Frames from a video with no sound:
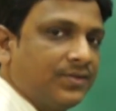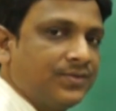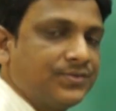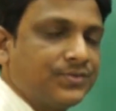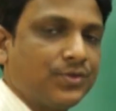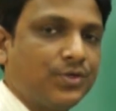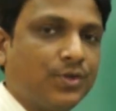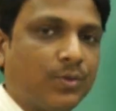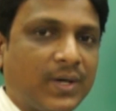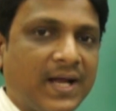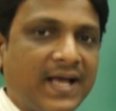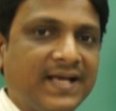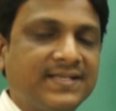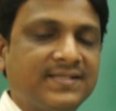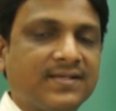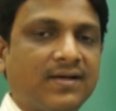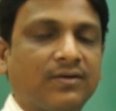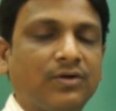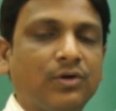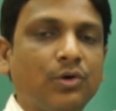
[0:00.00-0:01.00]
so your
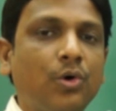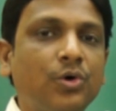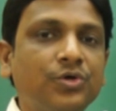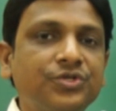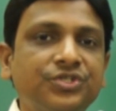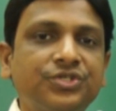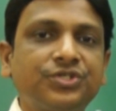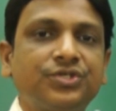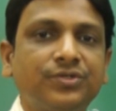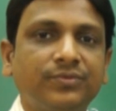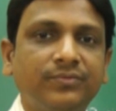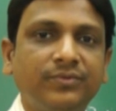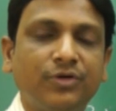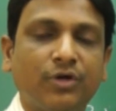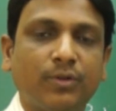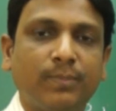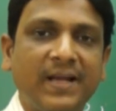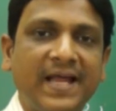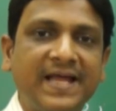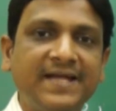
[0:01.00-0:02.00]
eyes are closed, you
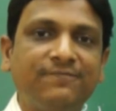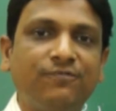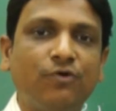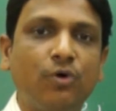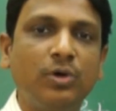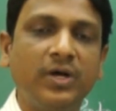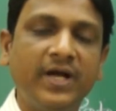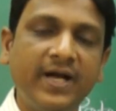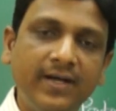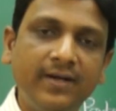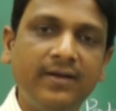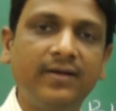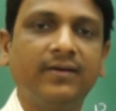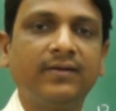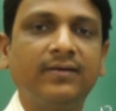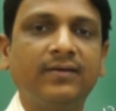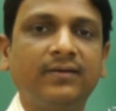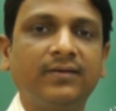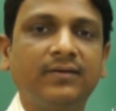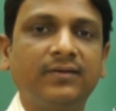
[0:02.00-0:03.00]
are blindfolded,
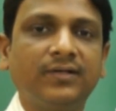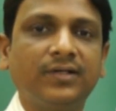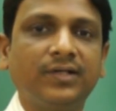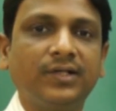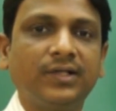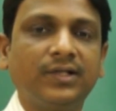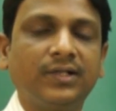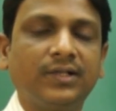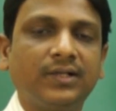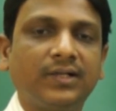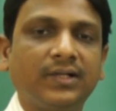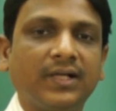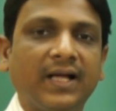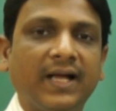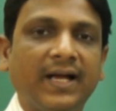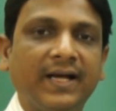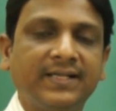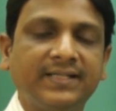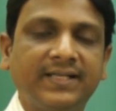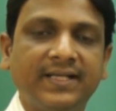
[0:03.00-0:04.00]

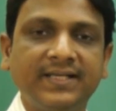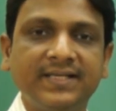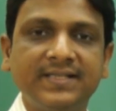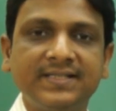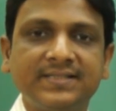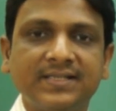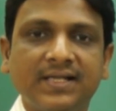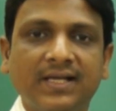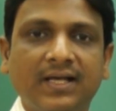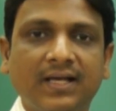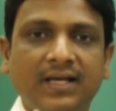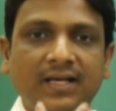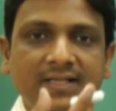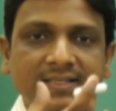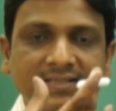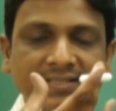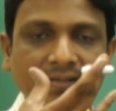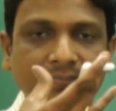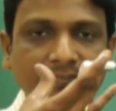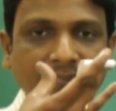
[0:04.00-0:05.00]
and there is
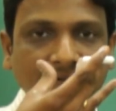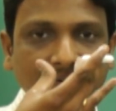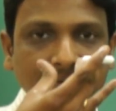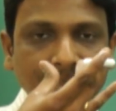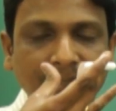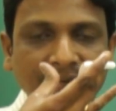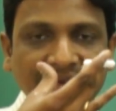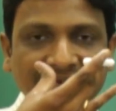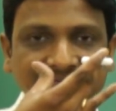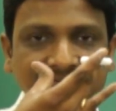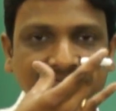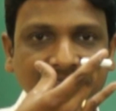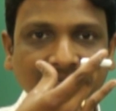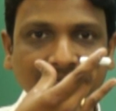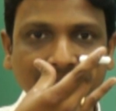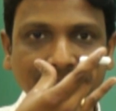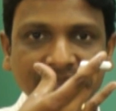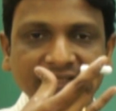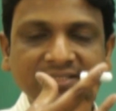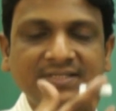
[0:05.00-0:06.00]
some clip, plastic
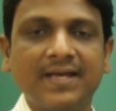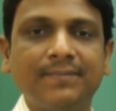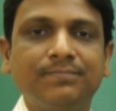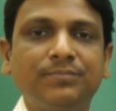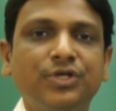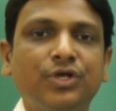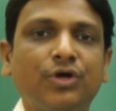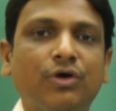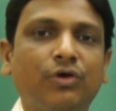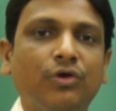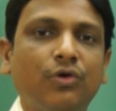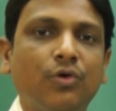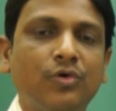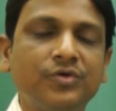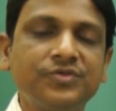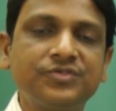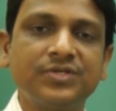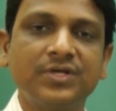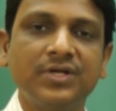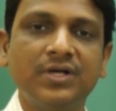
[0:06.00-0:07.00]
clip is kept to your
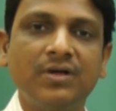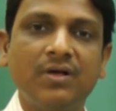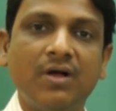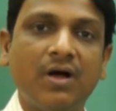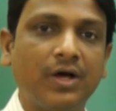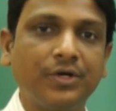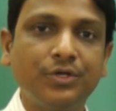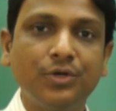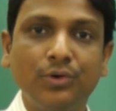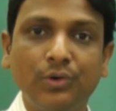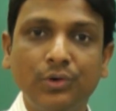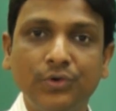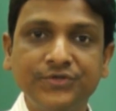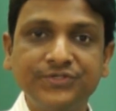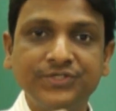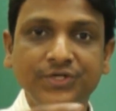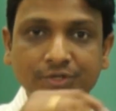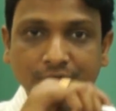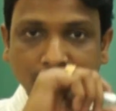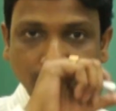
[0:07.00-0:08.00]
nose, or you
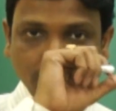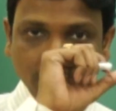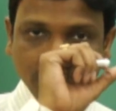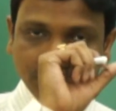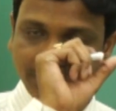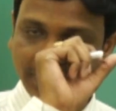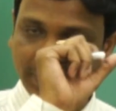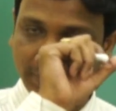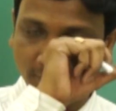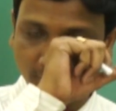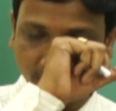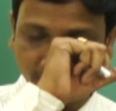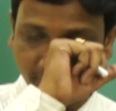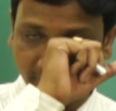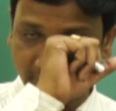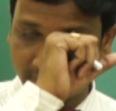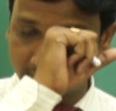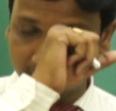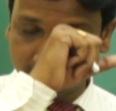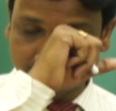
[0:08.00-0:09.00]
closed your nose with your
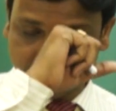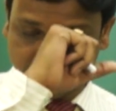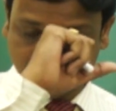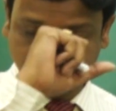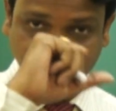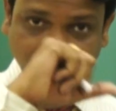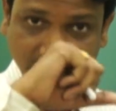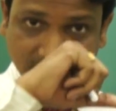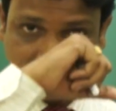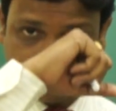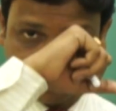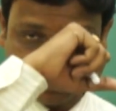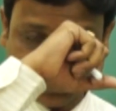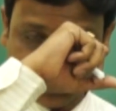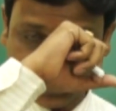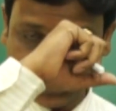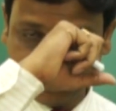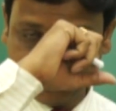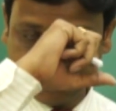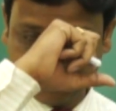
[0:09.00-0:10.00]
fingers for some
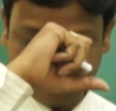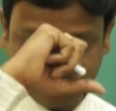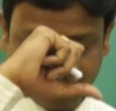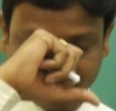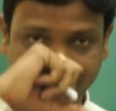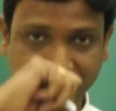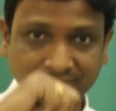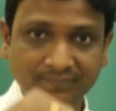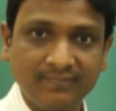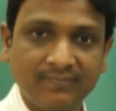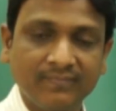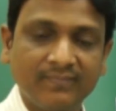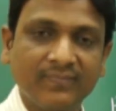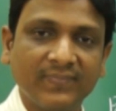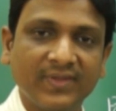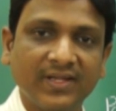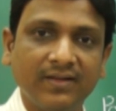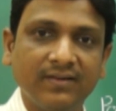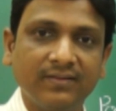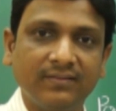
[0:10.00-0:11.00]
time.
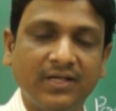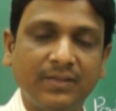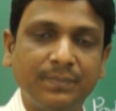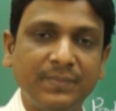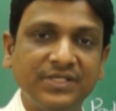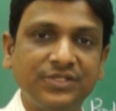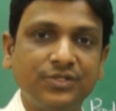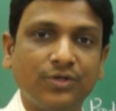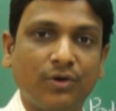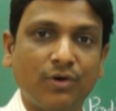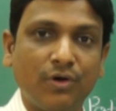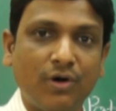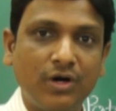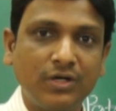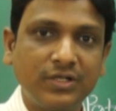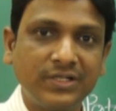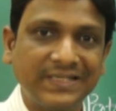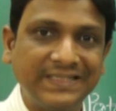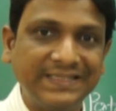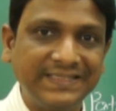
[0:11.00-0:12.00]
That means you are
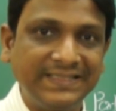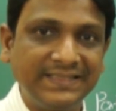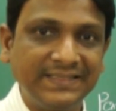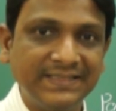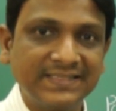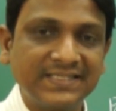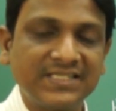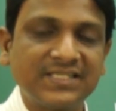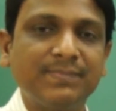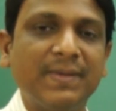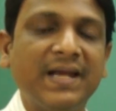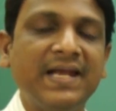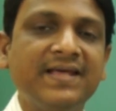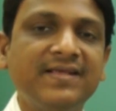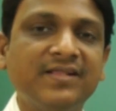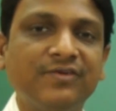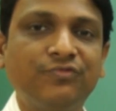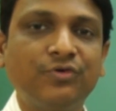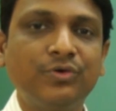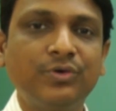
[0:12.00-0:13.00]
not
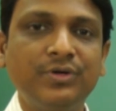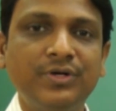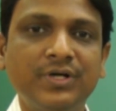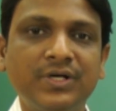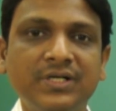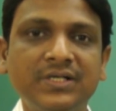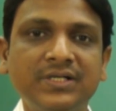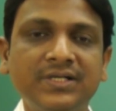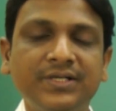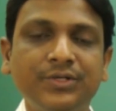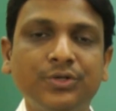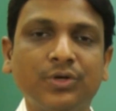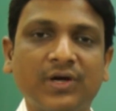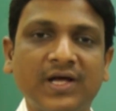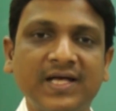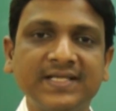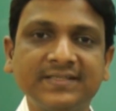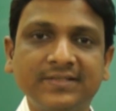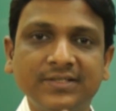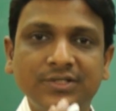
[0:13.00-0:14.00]
smelling the food. You are
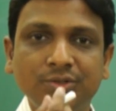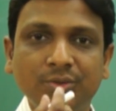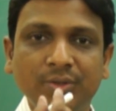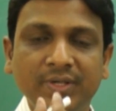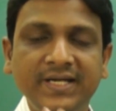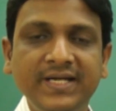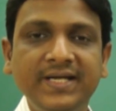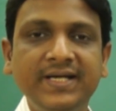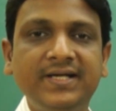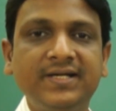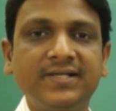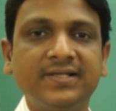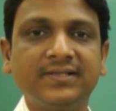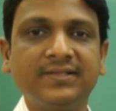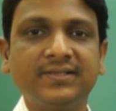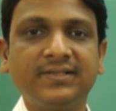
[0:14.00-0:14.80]
asked to eat